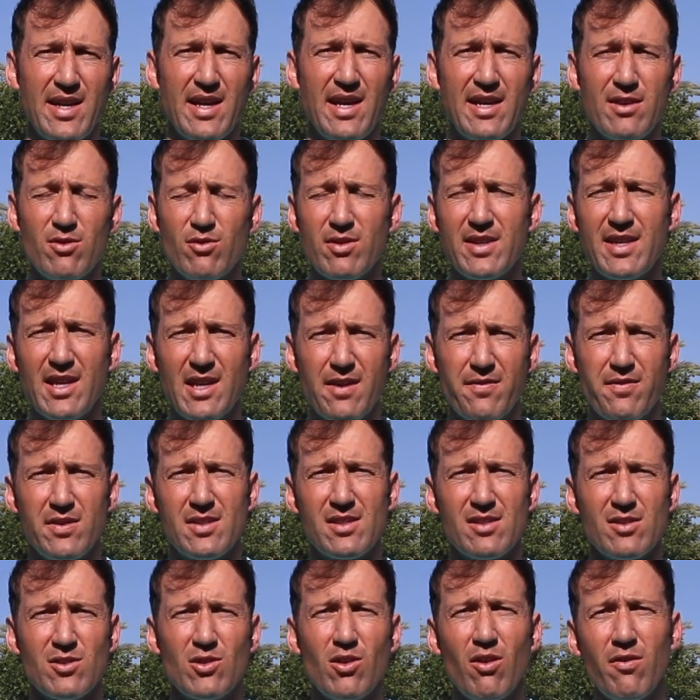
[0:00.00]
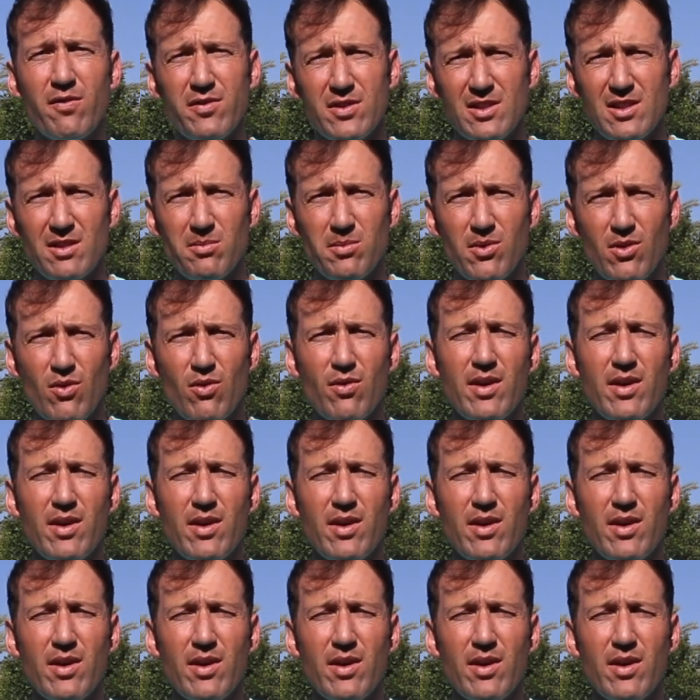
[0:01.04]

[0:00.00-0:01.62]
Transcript: I don't care if it's uncomfortable,